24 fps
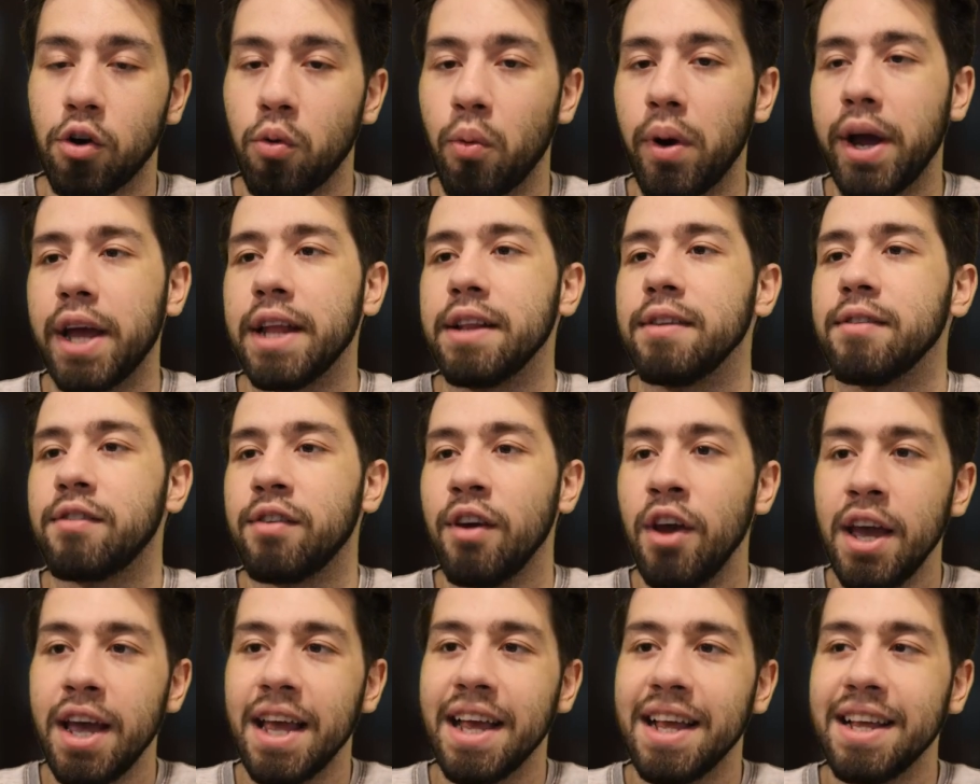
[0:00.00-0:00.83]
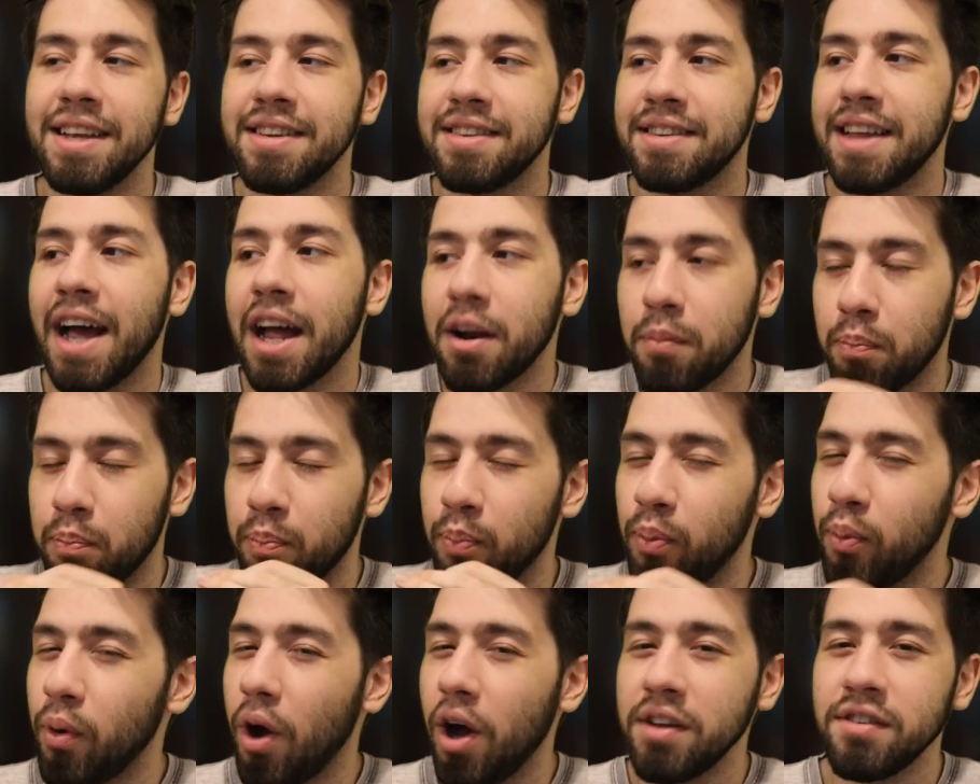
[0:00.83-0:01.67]
Gwent is that
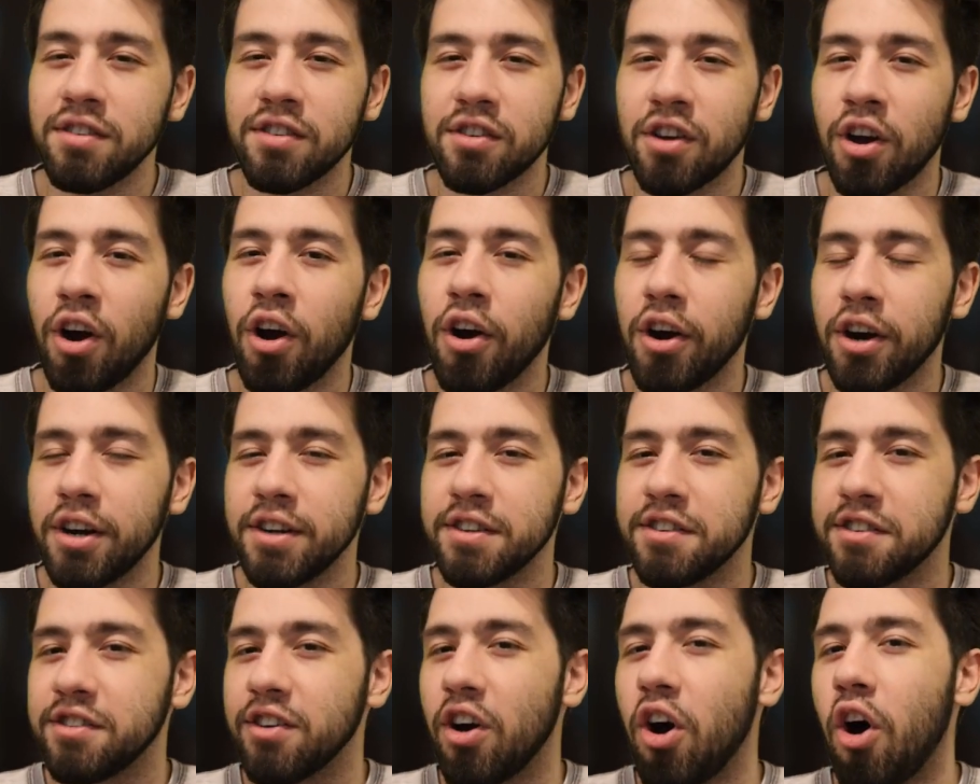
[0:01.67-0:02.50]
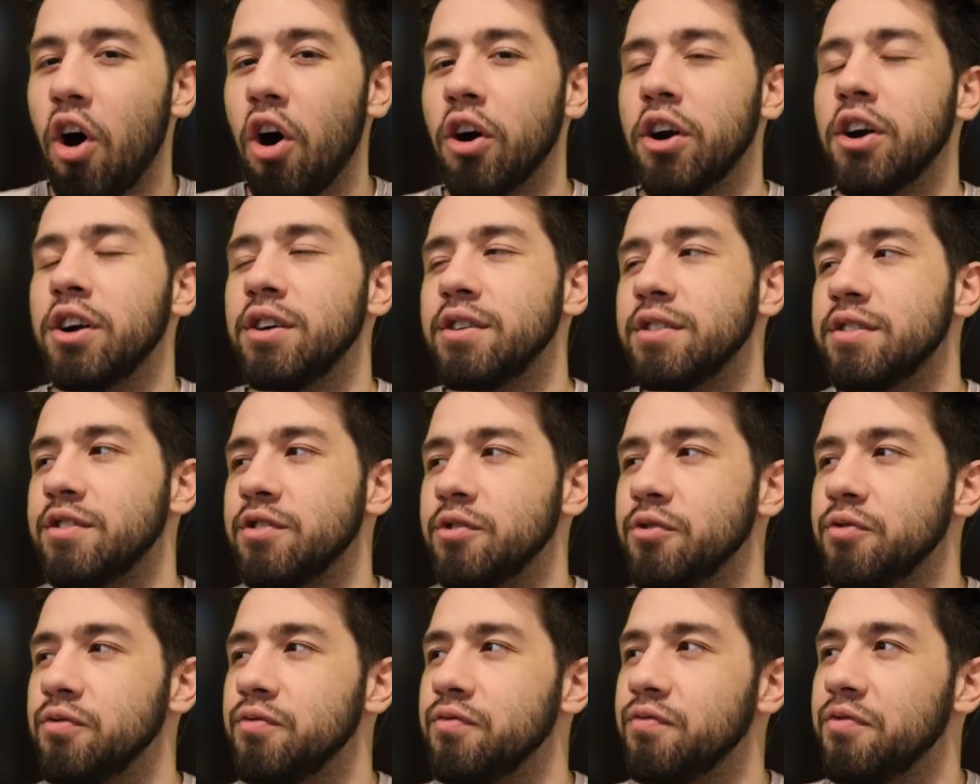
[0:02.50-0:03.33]
bronze cards aren't
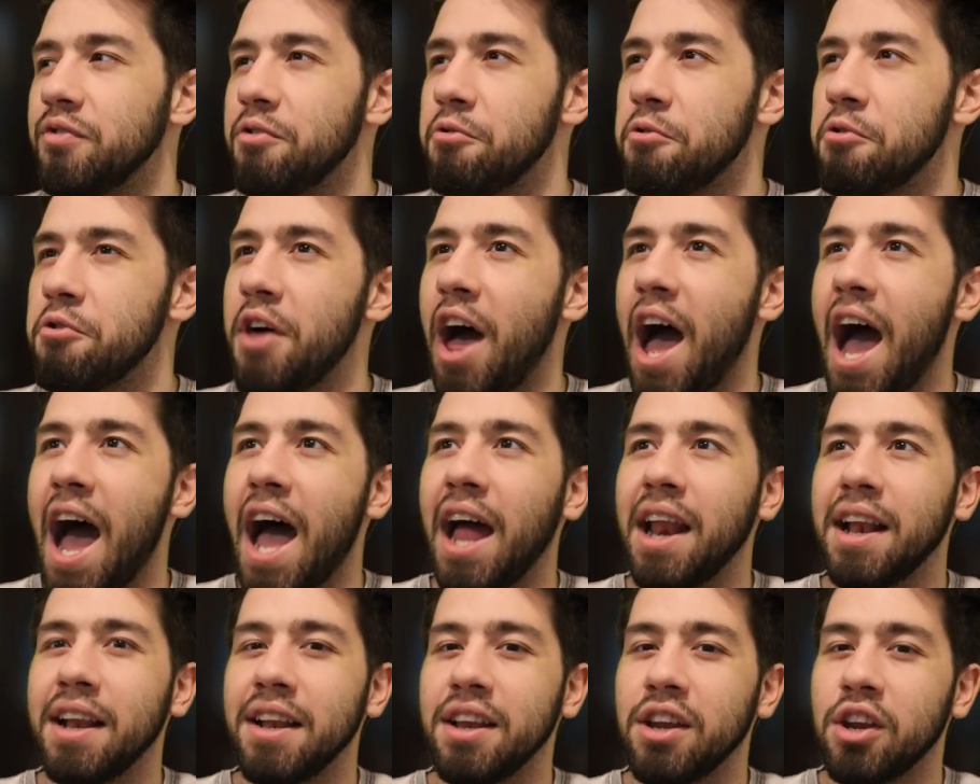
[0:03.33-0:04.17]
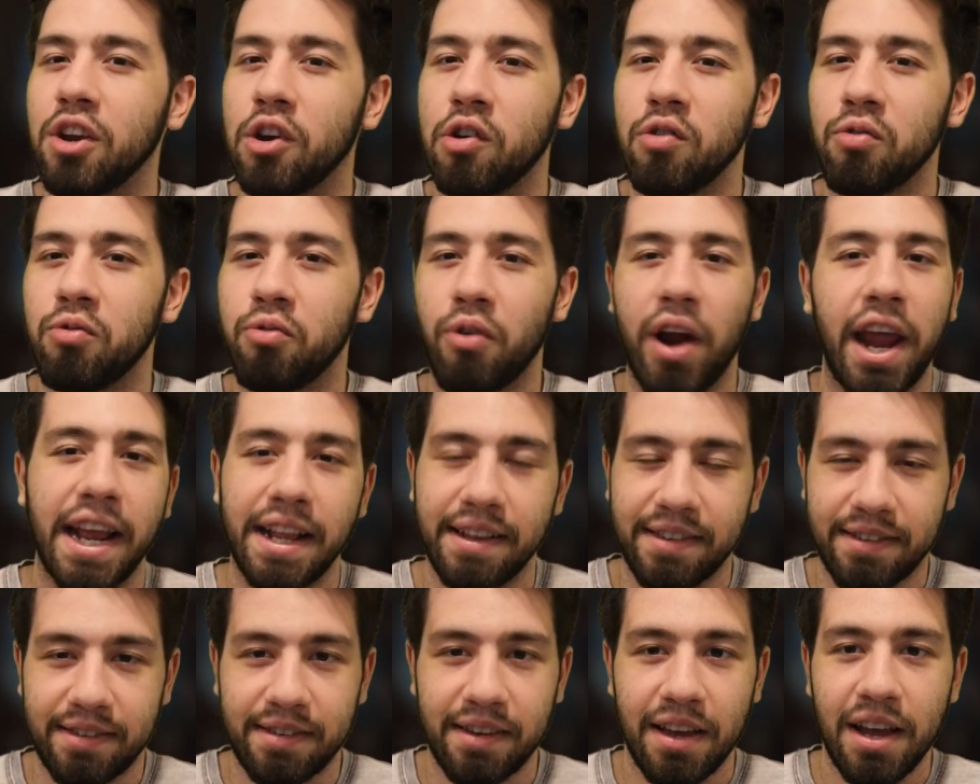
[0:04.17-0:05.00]
that
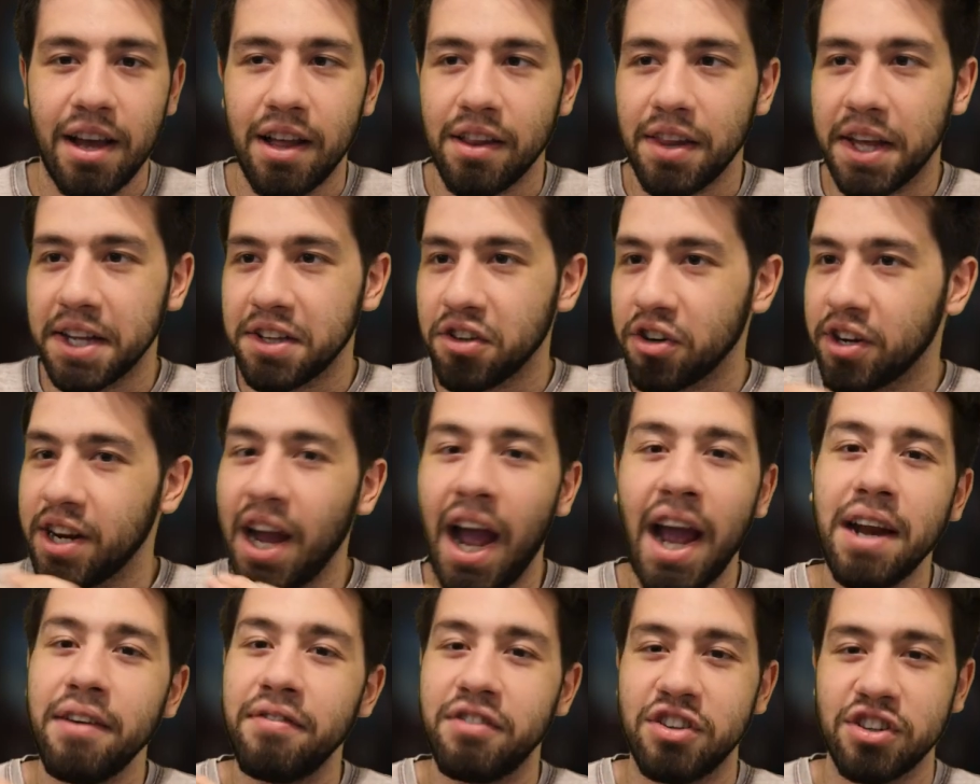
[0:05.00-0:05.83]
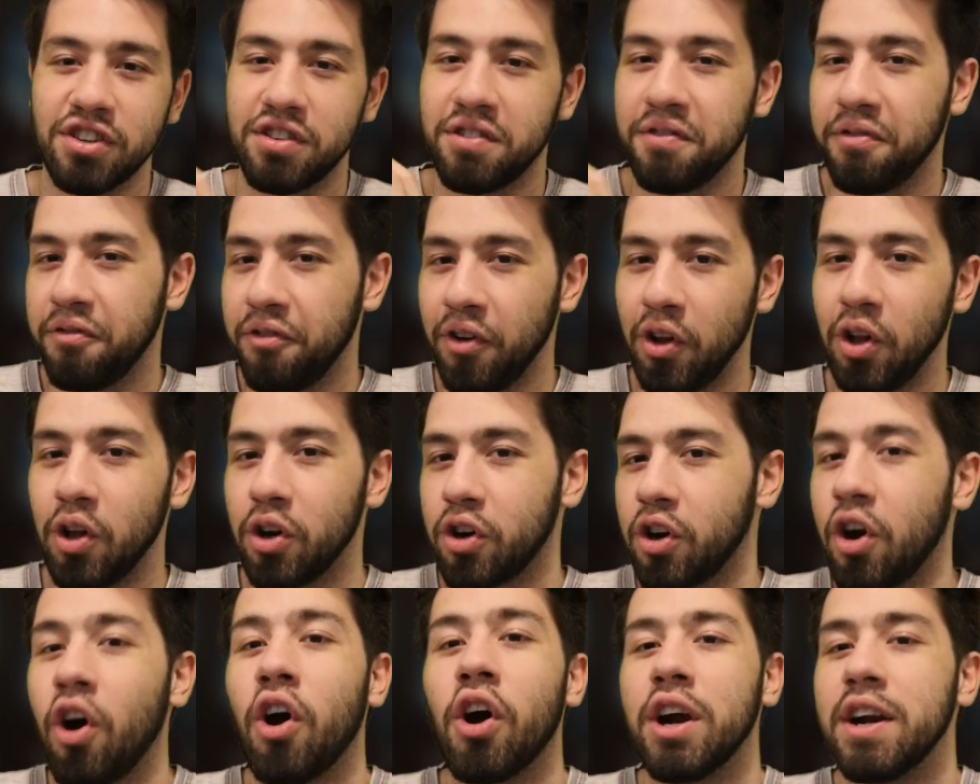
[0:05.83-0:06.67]
great. Like, they're kind of just filler
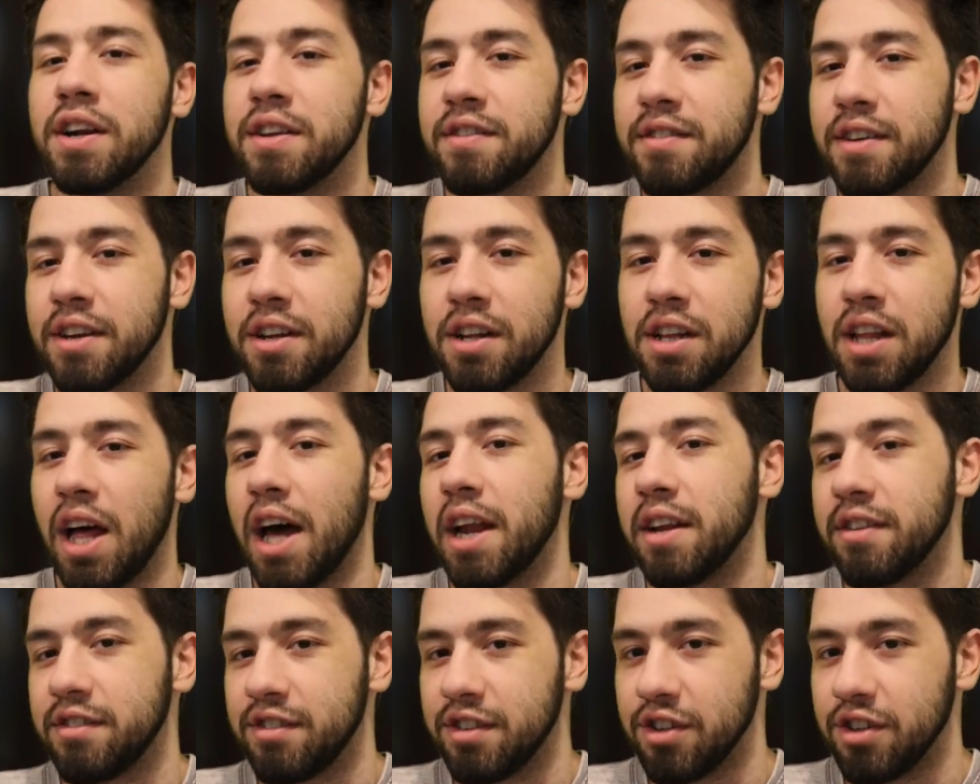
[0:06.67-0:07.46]
cards in a lot of